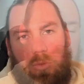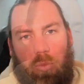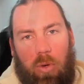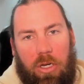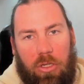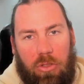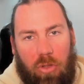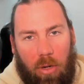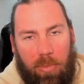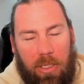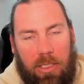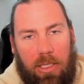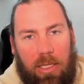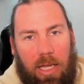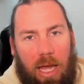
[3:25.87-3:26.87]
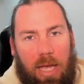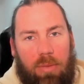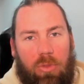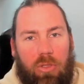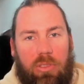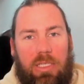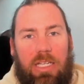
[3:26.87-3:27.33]
When you drop into the game,
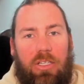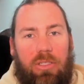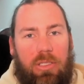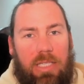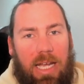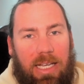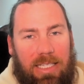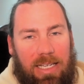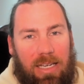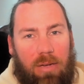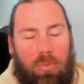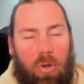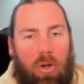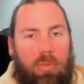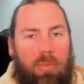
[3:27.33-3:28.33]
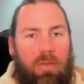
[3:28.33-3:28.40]
you'll see your deck down the bottom.